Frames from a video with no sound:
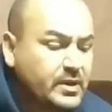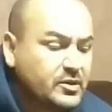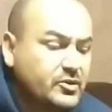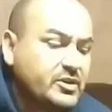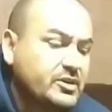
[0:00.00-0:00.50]

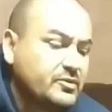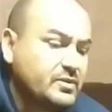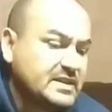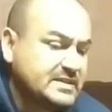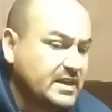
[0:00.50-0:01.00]
you need to
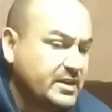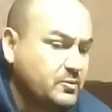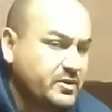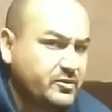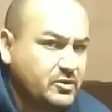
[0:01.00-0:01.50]
decide
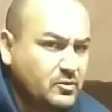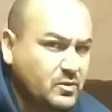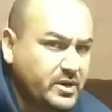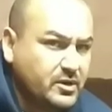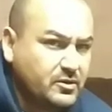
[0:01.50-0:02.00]
whether you
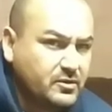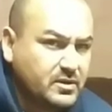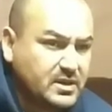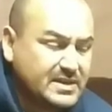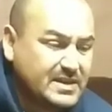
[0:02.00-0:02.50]
want to go
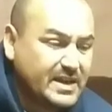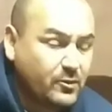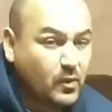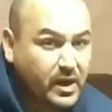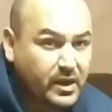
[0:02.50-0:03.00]
the
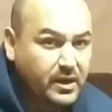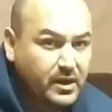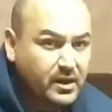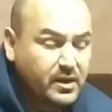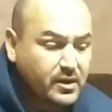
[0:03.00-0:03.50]
DIY
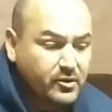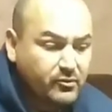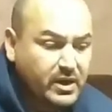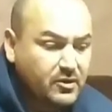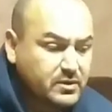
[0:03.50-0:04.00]

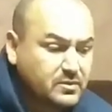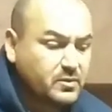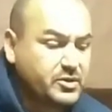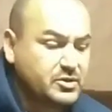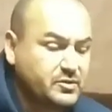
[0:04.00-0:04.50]
route,
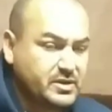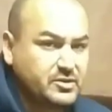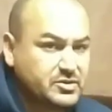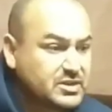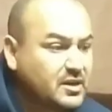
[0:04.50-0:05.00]
where you're doing it
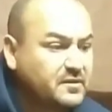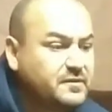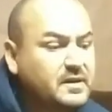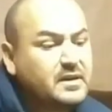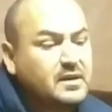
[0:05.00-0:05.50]

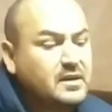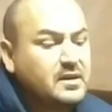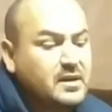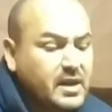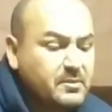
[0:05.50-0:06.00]
yourself
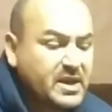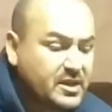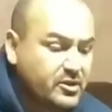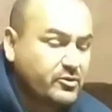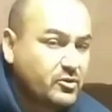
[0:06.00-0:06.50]
and
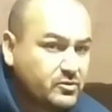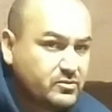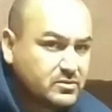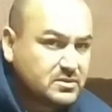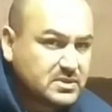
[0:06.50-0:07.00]
making your
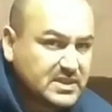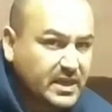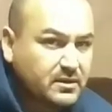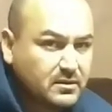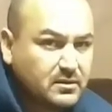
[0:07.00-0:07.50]
own
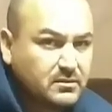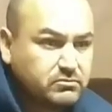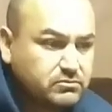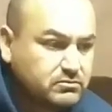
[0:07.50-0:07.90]
saddle,